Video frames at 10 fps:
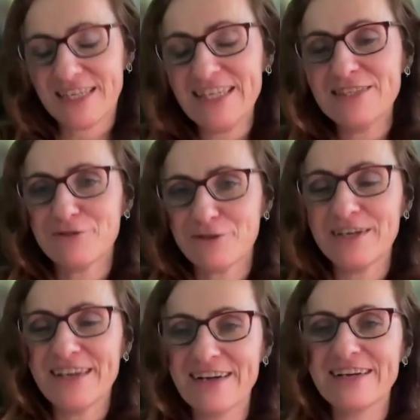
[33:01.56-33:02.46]
techniques for
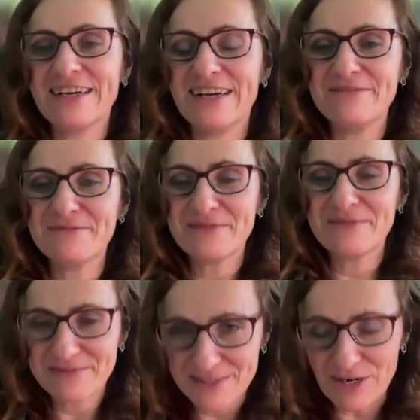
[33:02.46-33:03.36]
young
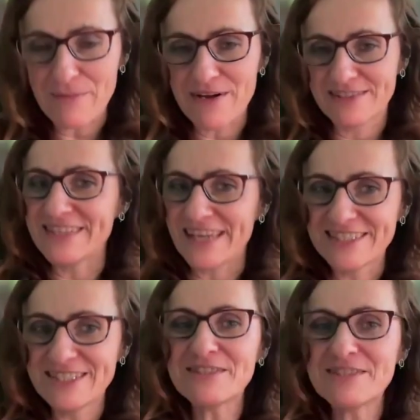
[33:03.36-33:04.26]
grammar
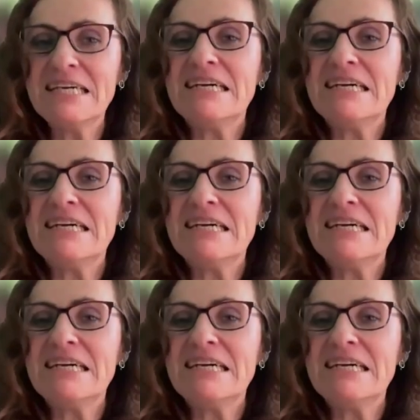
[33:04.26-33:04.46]
detectives,